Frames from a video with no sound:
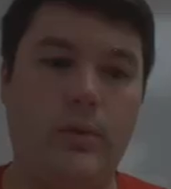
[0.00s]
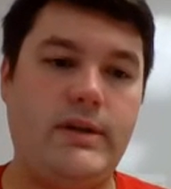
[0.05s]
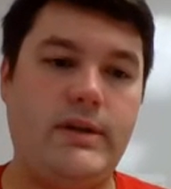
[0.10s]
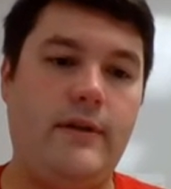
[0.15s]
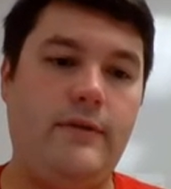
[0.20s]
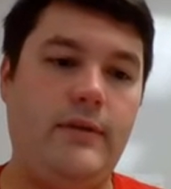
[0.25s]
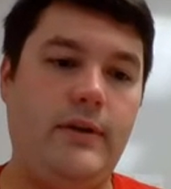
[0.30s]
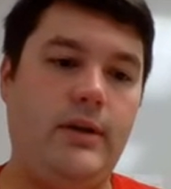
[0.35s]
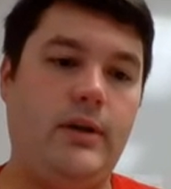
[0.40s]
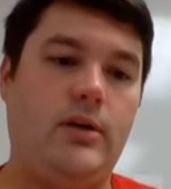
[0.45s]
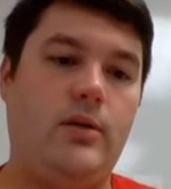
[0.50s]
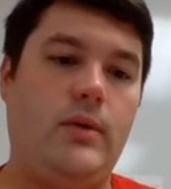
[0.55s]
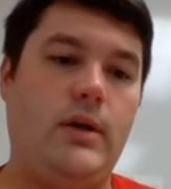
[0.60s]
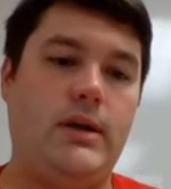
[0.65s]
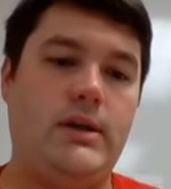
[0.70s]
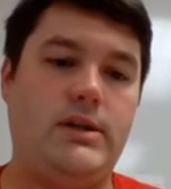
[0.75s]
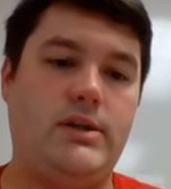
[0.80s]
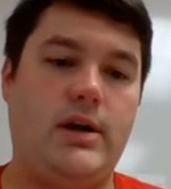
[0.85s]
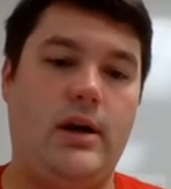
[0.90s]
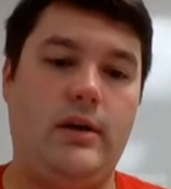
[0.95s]
definitely going to want
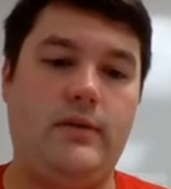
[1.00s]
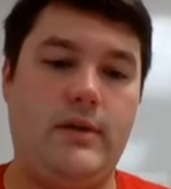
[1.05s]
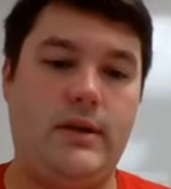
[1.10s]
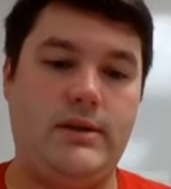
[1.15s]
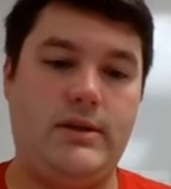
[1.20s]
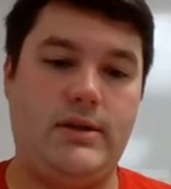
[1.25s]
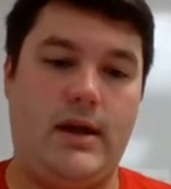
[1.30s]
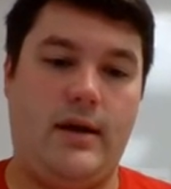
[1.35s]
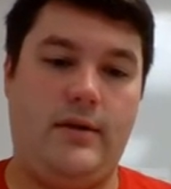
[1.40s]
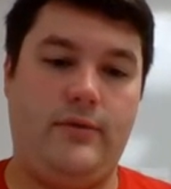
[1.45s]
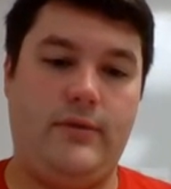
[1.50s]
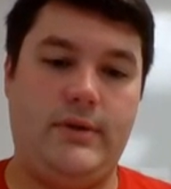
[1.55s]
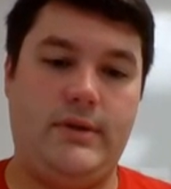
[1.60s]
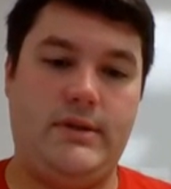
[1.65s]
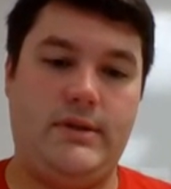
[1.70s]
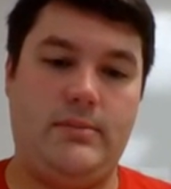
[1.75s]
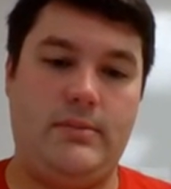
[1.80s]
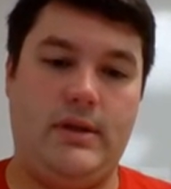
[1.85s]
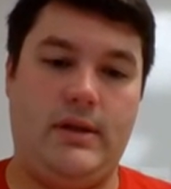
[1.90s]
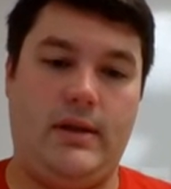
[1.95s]
to start this off with
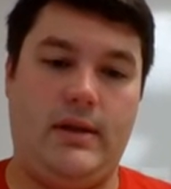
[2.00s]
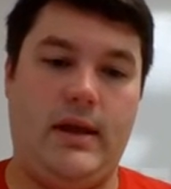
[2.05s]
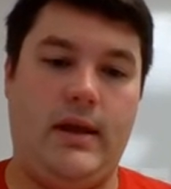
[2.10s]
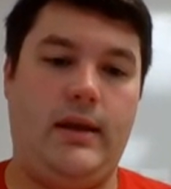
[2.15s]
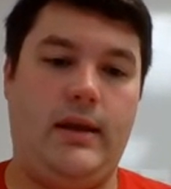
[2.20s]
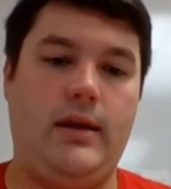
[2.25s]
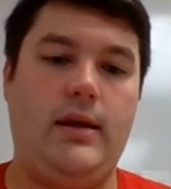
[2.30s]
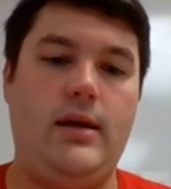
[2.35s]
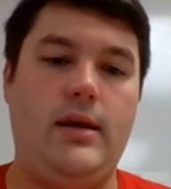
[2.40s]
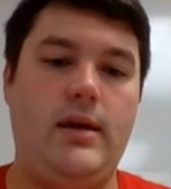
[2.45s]
something like